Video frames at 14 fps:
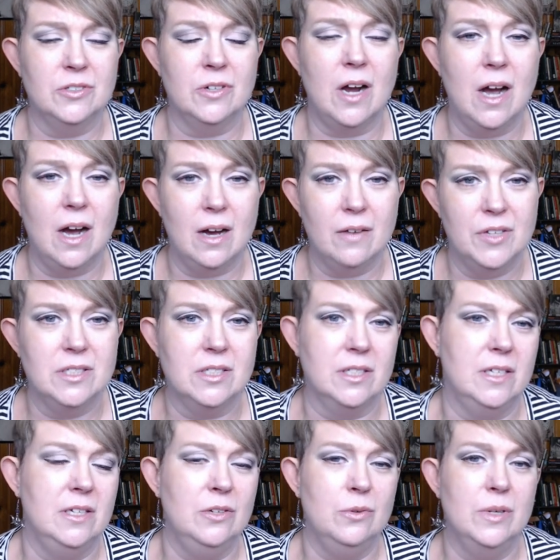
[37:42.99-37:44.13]
obviously, who
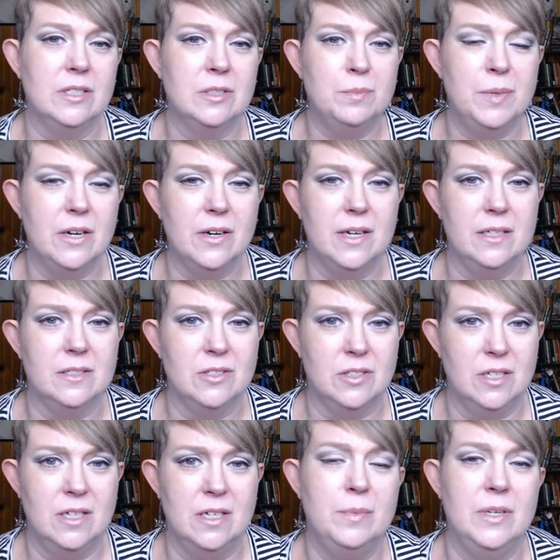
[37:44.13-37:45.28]
experienced the
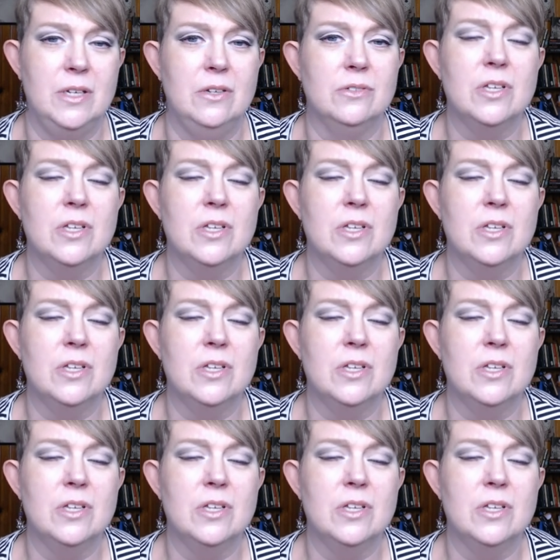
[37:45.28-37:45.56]
abuse,